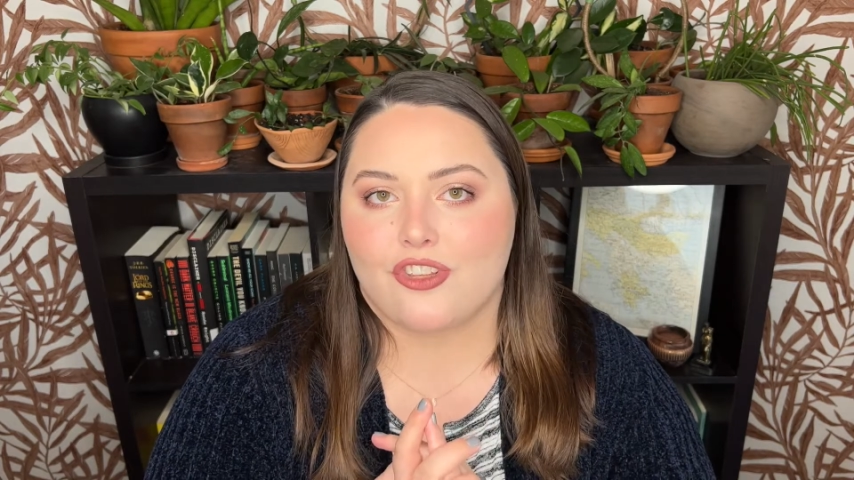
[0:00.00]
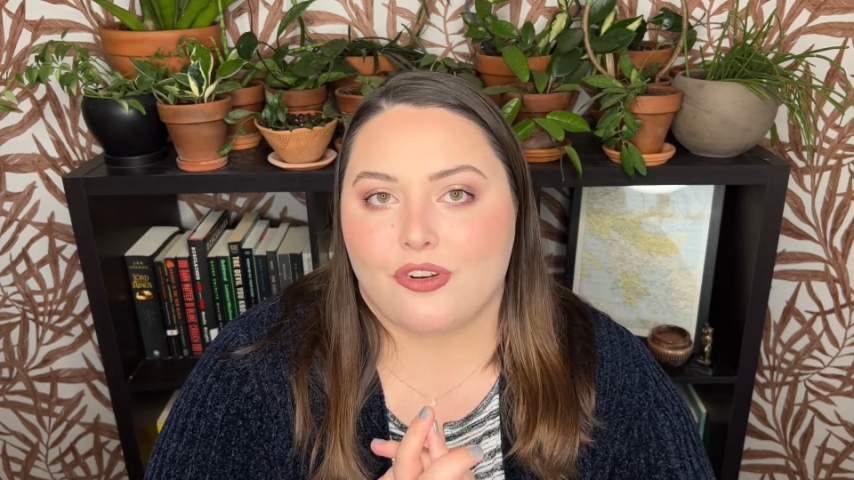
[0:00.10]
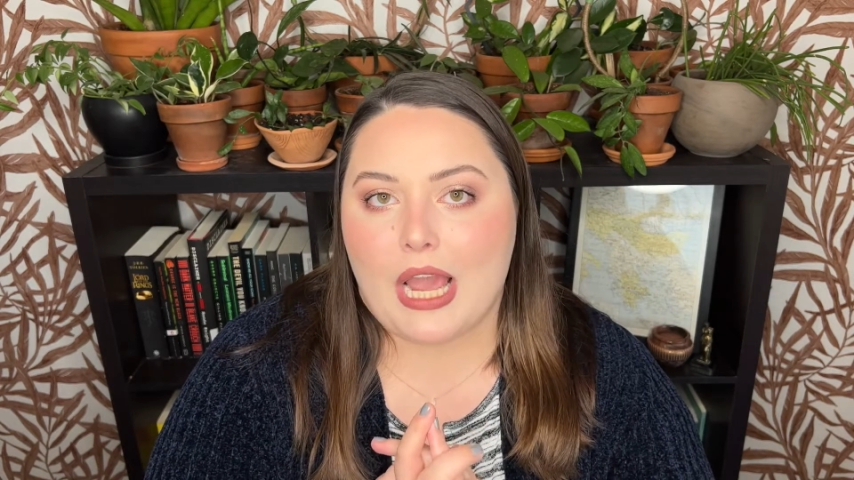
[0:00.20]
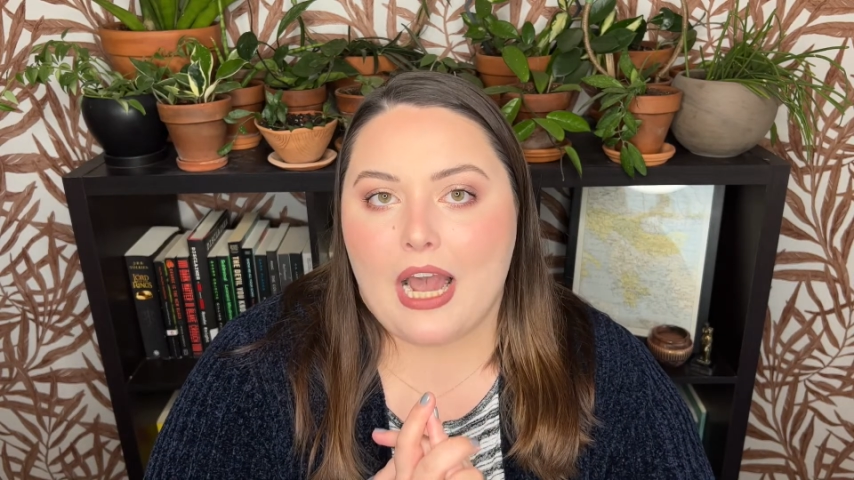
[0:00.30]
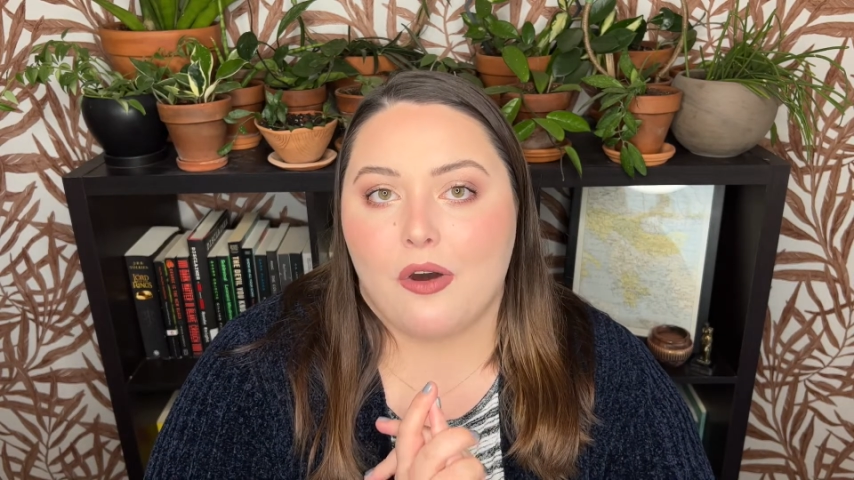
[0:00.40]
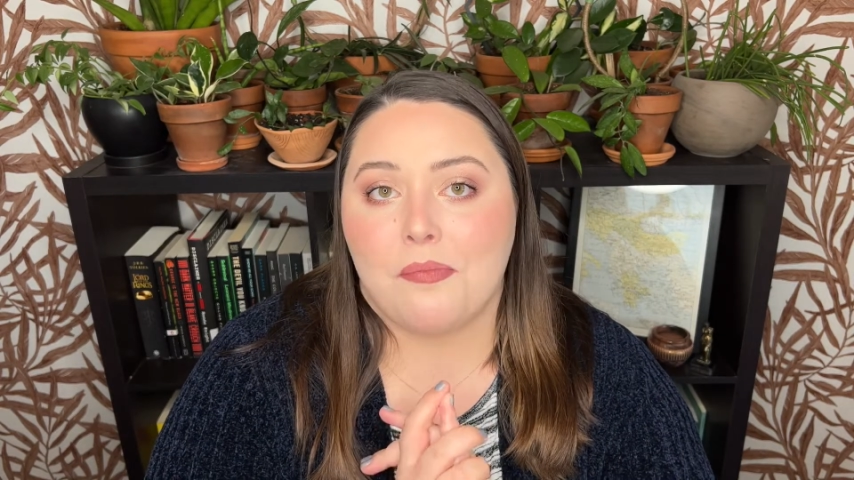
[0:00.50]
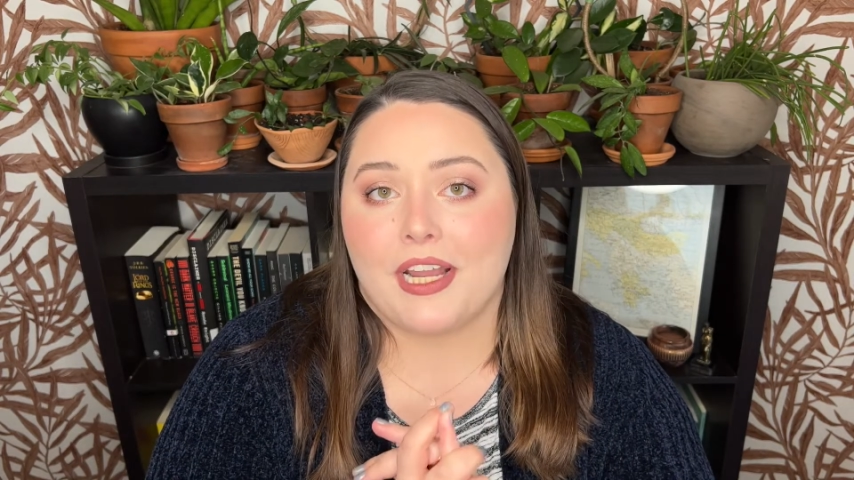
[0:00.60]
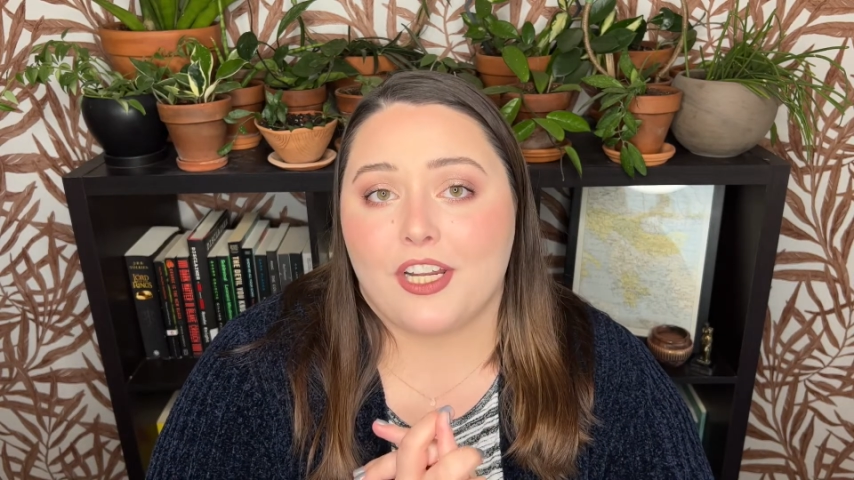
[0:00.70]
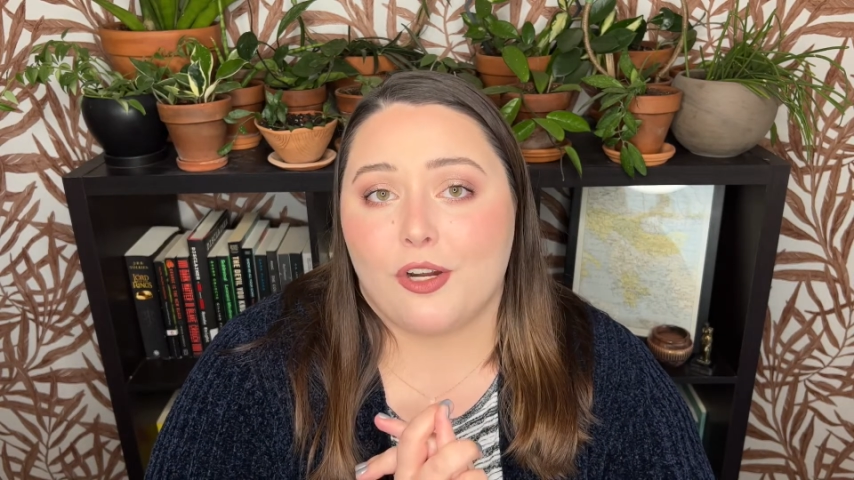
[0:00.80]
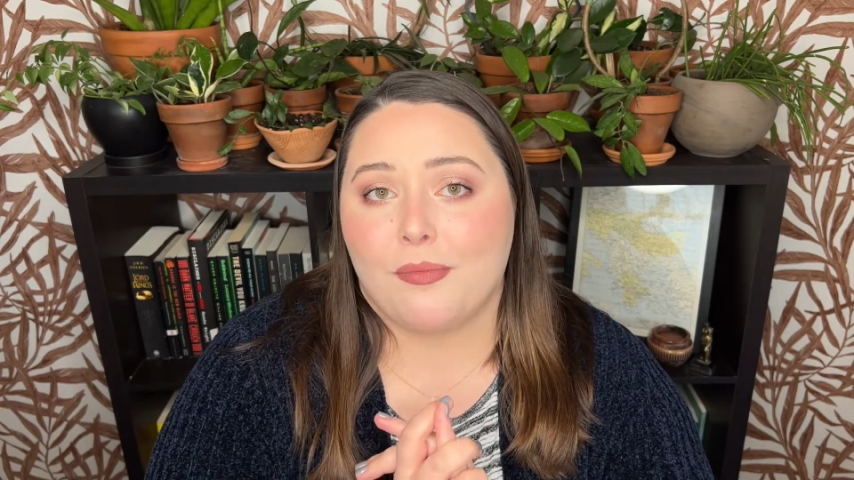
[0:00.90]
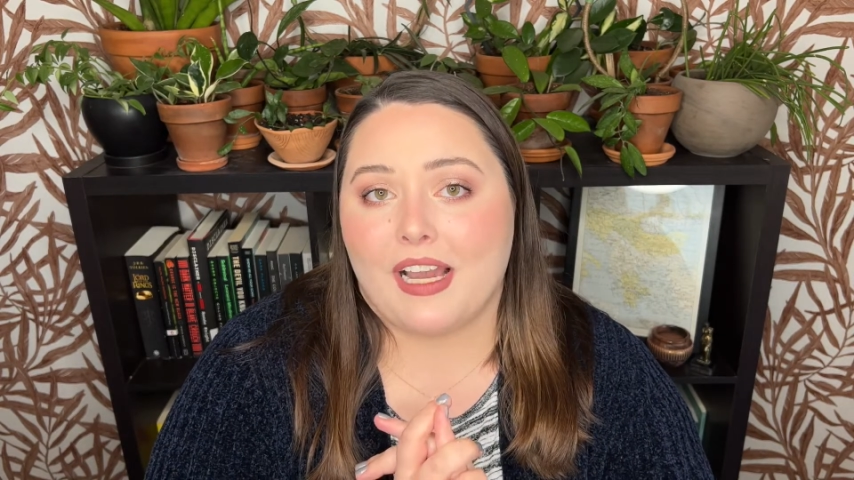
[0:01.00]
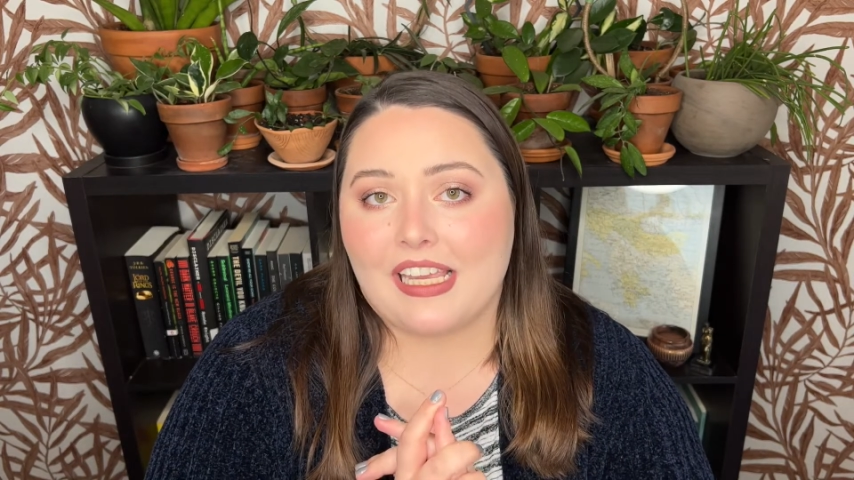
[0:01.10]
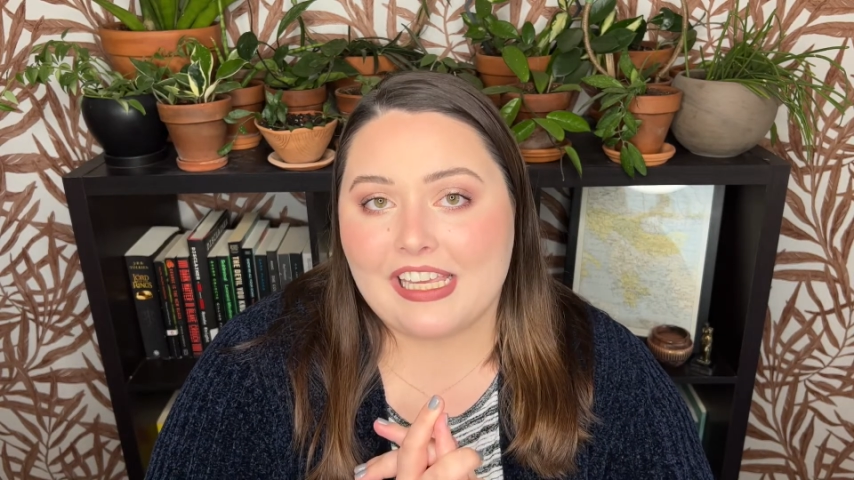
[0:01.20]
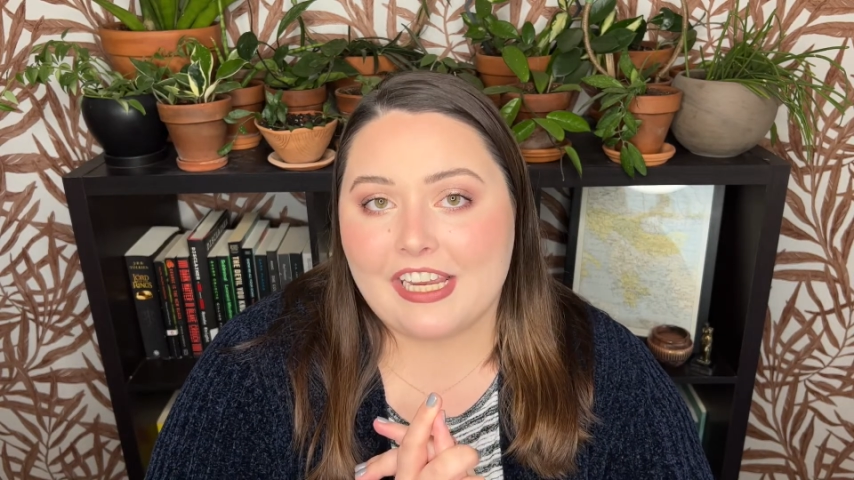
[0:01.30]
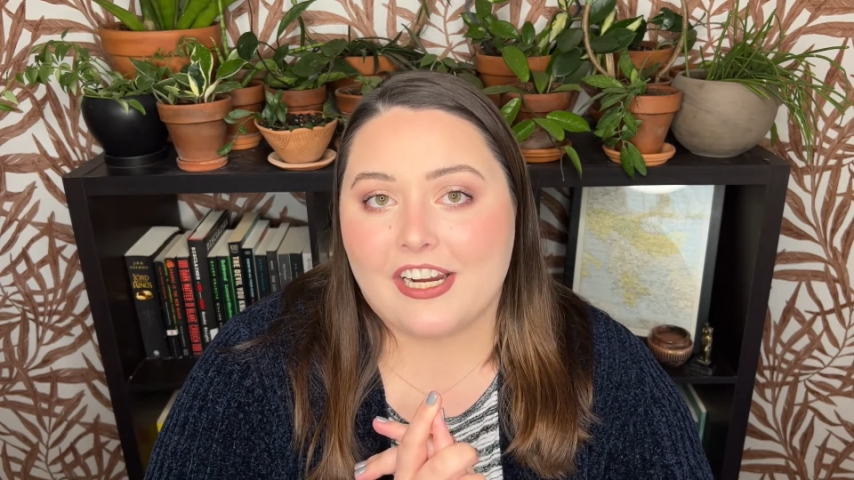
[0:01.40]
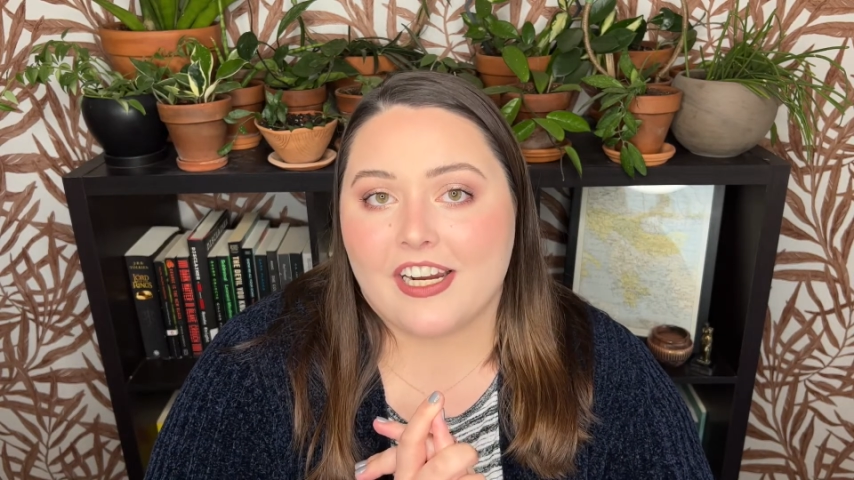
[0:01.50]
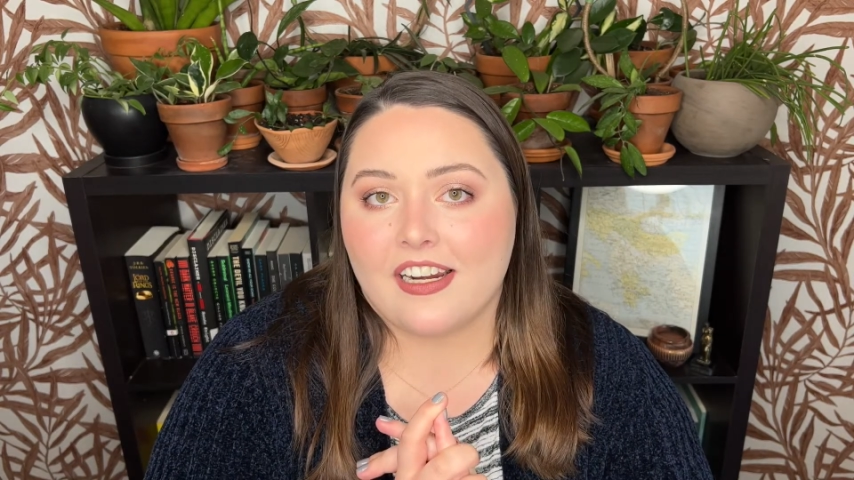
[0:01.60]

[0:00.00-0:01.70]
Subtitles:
throughout my know by year.